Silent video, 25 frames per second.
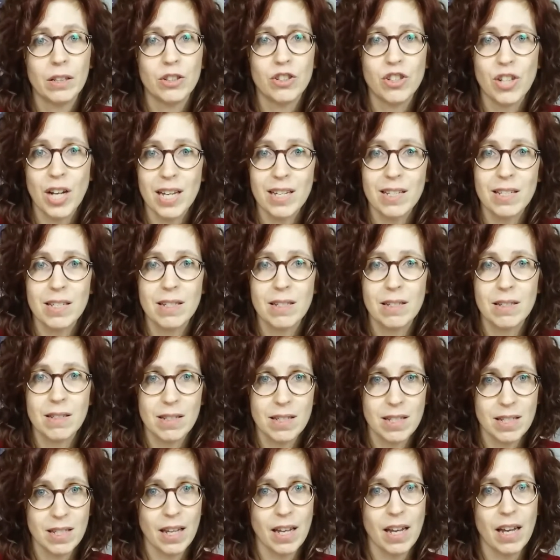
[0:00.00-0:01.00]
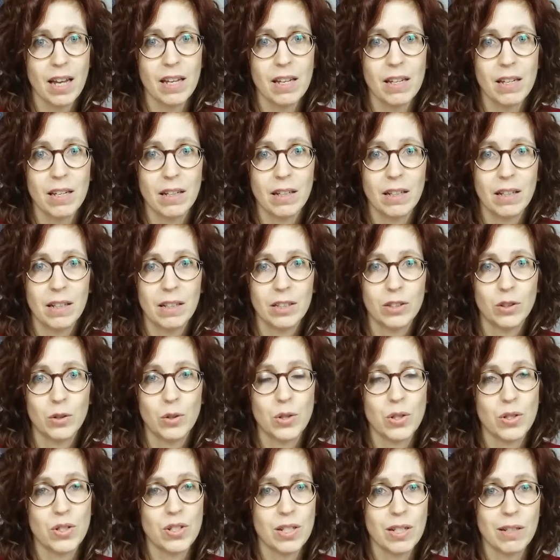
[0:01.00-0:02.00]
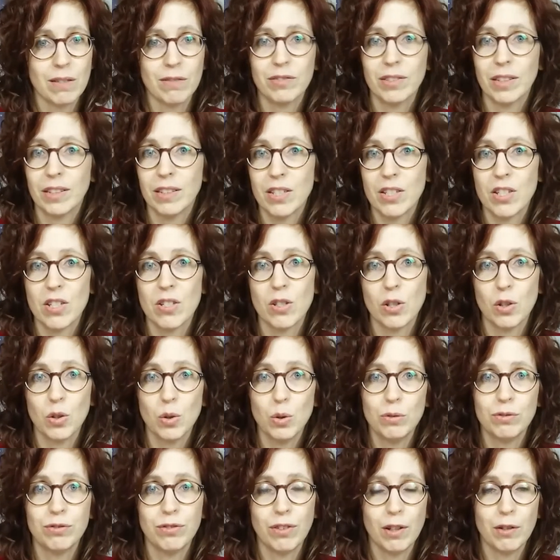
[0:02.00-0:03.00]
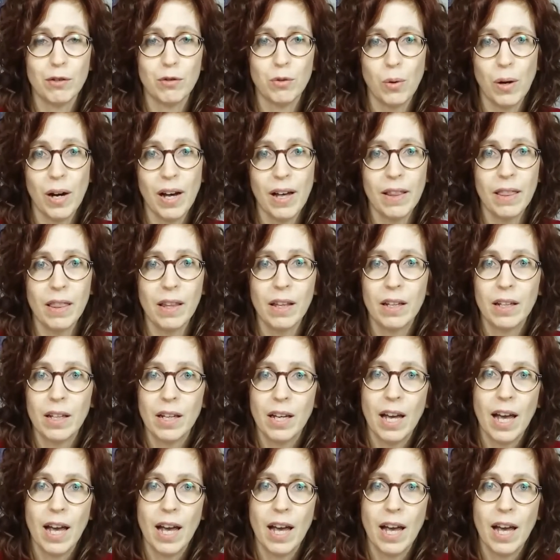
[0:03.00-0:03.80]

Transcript: just say to yourself that this is a 2-5-1